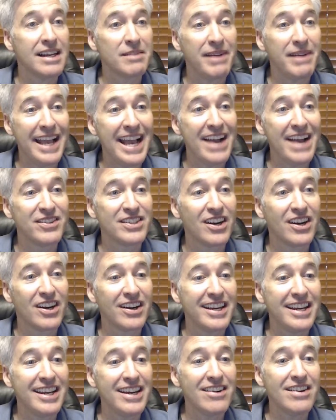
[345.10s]
avatar
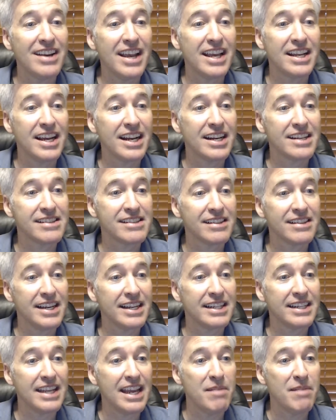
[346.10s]
here, and I'm gonna select
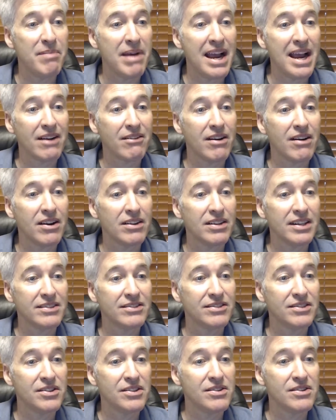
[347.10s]
a background. Let's
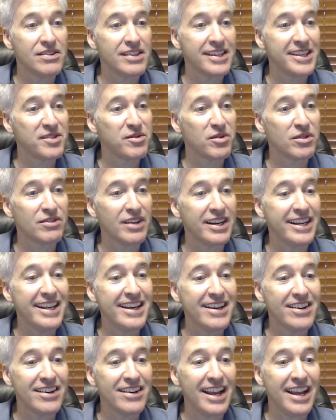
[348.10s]
choose this one right here,
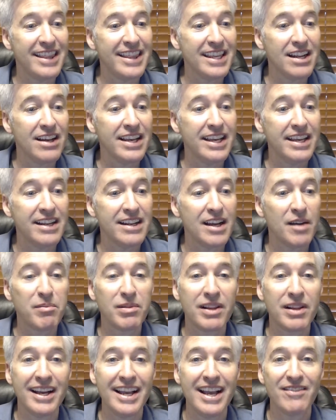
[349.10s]
and then I'll hit apply
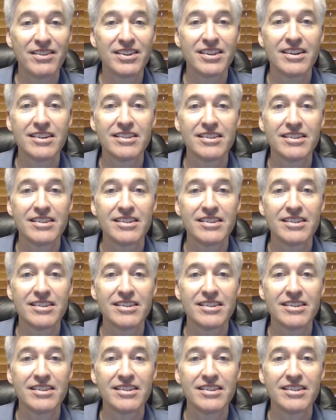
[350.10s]
avatars.